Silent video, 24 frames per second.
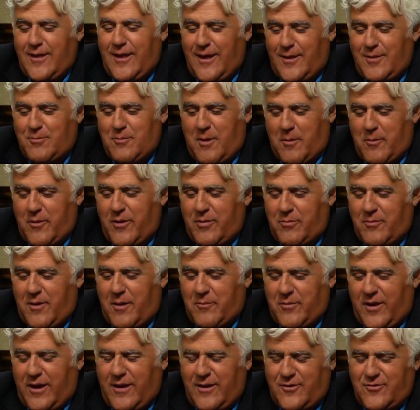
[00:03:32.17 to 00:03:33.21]
and, remember,
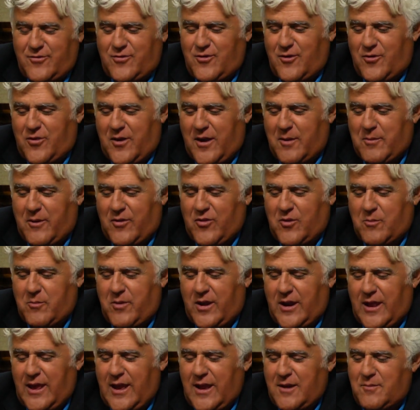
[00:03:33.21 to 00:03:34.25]
remember I used to think about the
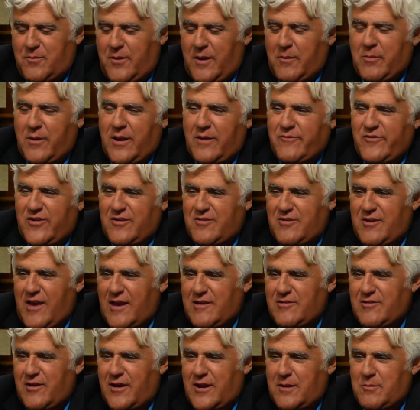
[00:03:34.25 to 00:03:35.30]
money had people having
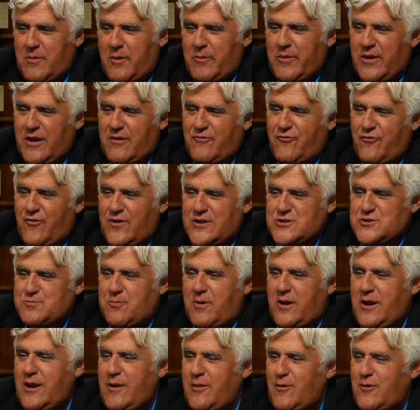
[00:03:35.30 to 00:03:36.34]
sex on it. Maybe you get French
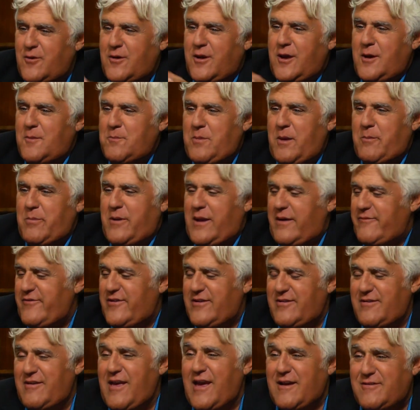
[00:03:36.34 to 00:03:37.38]
money and there are people having
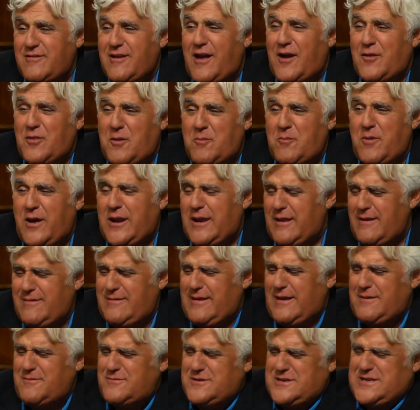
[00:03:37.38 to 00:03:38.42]
sex on the money. It's
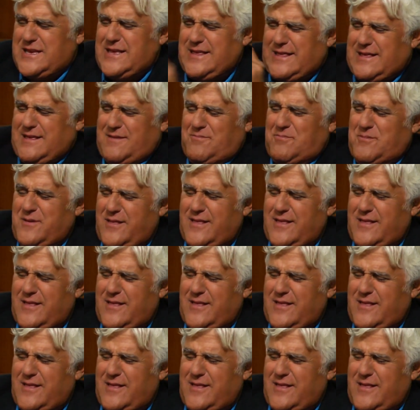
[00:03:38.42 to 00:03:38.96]
like, oh, Jesus,